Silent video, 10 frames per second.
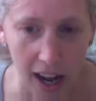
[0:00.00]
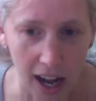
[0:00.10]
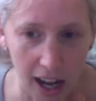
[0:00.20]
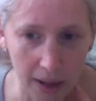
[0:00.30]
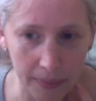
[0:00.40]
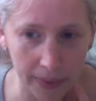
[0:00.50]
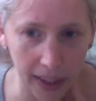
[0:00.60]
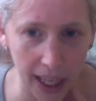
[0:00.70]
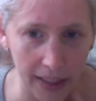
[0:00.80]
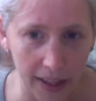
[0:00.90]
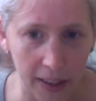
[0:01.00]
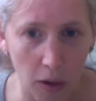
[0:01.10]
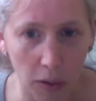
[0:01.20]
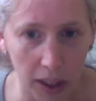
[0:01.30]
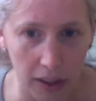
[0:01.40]
And then the
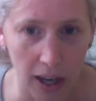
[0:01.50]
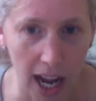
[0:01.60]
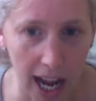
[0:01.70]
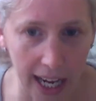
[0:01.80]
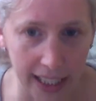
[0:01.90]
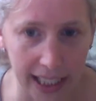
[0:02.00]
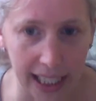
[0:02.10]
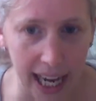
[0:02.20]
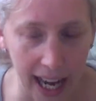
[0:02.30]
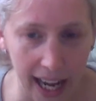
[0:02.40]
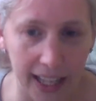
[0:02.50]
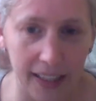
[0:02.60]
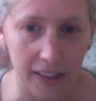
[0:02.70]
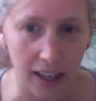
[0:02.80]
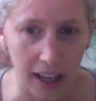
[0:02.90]
only other highs he
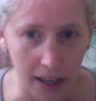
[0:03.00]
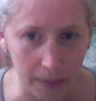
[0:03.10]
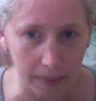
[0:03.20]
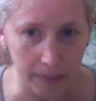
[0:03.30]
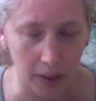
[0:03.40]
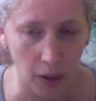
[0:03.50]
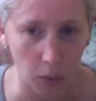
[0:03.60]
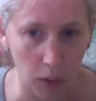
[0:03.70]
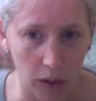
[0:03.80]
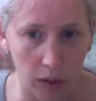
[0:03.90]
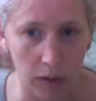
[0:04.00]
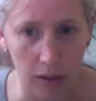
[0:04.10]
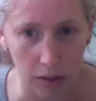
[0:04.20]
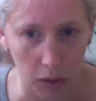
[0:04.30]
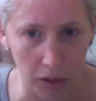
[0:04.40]
had were
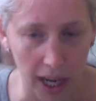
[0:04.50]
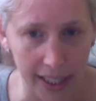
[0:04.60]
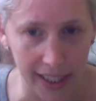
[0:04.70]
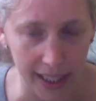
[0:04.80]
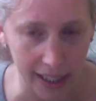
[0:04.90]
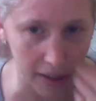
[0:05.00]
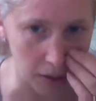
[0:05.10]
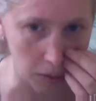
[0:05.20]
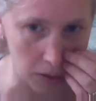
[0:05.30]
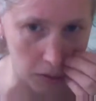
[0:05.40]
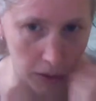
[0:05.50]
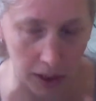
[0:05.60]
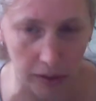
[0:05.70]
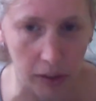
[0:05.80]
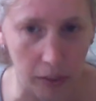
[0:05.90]
the growth highs at night. So it was a
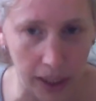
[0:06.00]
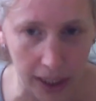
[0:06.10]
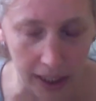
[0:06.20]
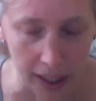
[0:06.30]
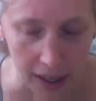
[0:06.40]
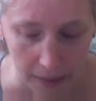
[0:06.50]
really great week.